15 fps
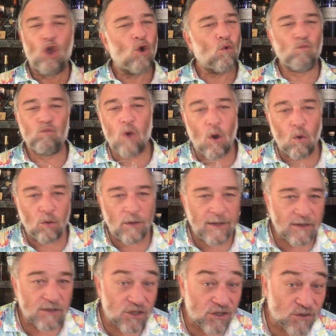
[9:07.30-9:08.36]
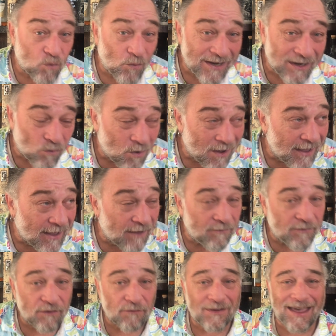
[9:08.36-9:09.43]
rolling sweet
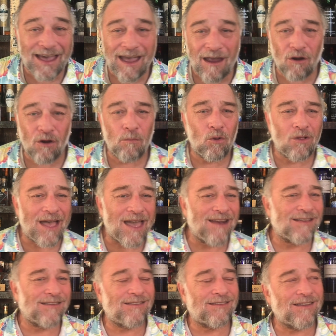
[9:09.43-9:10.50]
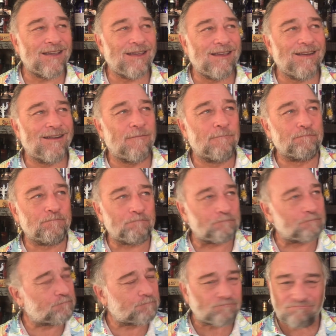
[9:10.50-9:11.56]
waves of caramel, aniseed,
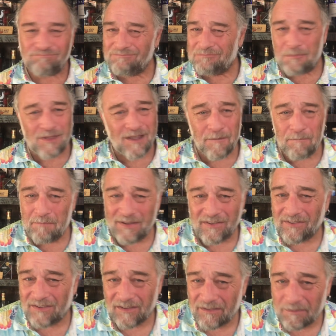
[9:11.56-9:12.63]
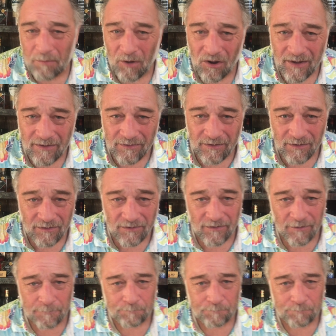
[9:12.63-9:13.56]
biscuit spices.